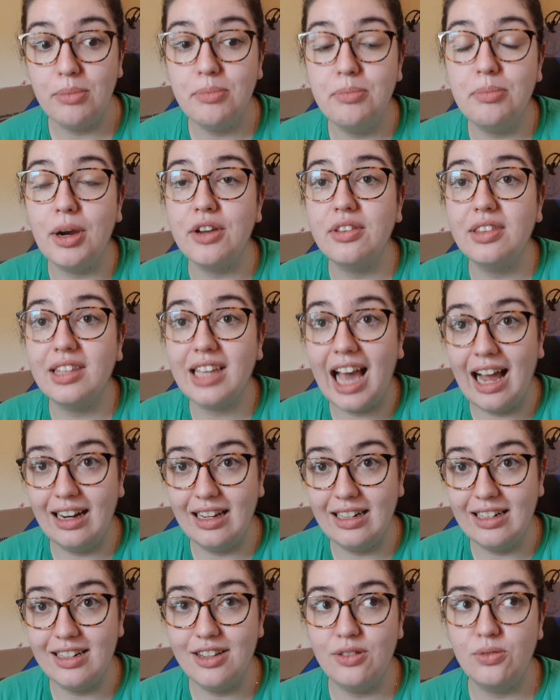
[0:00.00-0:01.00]
Both
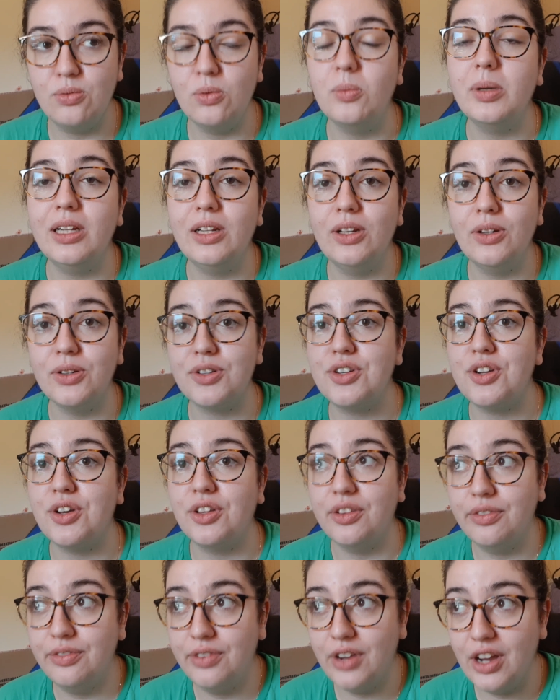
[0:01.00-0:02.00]
calendars will be launched on
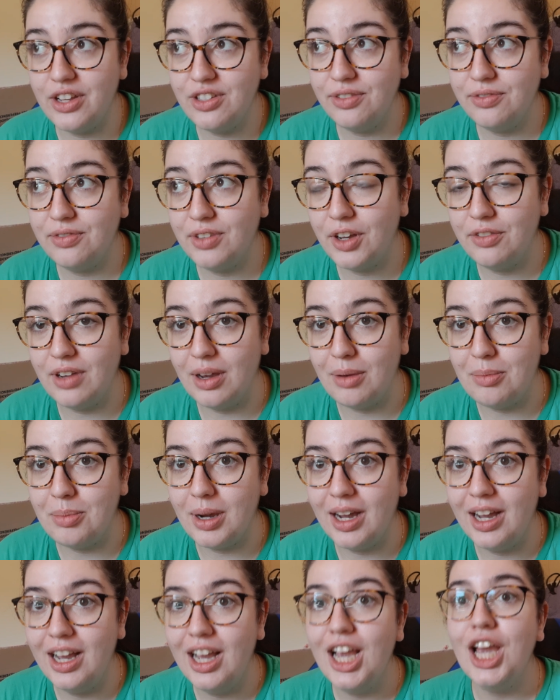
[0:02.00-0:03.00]
the 1st of November